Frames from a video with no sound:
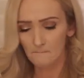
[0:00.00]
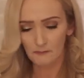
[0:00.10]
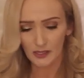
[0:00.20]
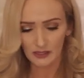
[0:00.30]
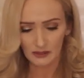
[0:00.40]

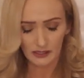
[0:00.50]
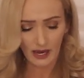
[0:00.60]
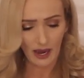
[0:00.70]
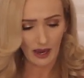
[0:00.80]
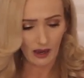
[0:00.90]
But
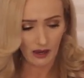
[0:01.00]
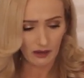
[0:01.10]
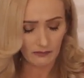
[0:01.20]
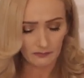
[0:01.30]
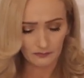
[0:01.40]

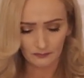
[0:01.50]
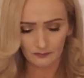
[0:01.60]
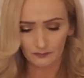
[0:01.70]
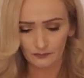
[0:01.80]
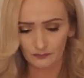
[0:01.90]
yeah,
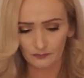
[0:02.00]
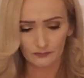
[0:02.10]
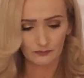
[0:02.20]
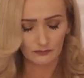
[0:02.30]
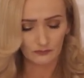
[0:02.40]

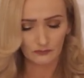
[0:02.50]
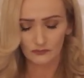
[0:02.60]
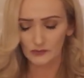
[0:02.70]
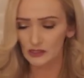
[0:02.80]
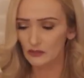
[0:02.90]

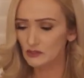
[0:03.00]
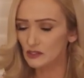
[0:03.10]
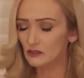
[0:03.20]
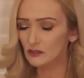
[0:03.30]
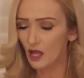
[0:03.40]
there was
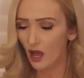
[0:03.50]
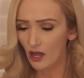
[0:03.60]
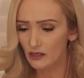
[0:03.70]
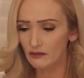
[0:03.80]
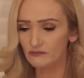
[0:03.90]
a
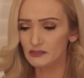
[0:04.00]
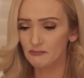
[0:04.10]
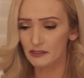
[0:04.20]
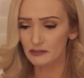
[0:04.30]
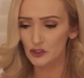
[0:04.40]
lot of
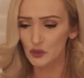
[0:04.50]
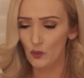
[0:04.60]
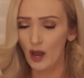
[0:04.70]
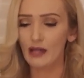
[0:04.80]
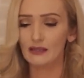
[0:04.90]

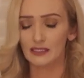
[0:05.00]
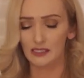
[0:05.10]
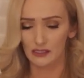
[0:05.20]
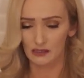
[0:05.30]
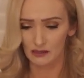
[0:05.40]

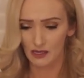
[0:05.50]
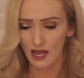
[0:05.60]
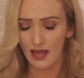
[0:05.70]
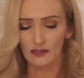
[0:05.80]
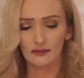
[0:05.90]
spirituality
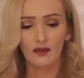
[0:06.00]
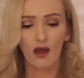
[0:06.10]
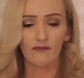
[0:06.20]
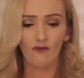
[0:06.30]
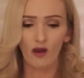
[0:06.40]
and a
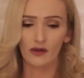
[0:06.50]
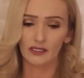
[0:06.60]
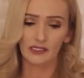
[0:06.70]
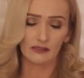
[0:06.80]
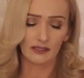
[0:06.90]
lot of heart
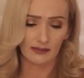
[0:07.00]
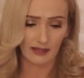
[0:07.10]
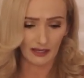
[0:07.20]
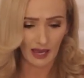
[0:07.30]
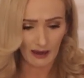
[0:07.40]
healing
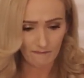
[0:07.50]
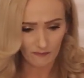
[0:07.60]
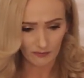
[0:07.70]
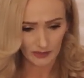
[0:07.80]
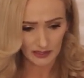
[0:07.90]
that came
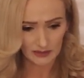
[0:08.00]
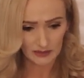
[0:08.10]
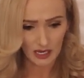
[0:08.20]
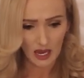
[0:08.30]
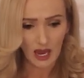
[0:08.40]
from
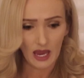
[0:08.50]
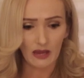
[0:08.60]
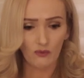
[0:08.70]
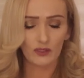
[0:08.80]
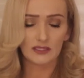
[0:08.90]
this.
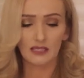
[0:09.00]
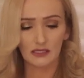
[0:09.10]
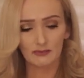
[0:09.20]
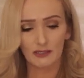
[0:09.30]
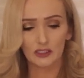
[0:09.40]
It was,
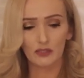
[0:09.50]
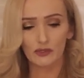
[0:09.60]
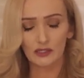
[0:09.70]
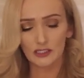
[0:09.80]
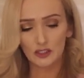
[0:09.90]
especially
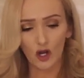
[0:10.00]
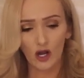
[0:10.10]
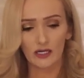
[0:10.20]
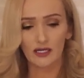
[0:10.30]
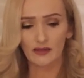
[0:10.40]
with this
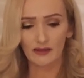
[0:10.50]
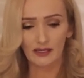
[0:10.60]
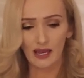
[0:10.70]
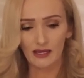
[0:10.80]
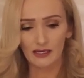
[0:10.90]
garden and the
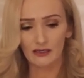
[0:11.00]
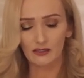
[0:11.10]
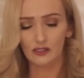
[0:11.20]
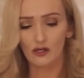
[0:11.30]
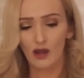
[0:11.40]
gate here,
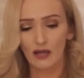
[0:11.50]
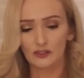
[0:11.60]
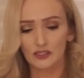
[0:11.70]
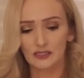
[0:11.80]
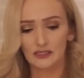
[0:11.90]
you know, how
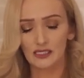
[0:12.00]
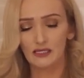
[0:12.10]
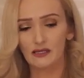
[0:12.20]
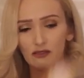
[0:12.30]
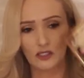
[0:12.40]
she's sitting there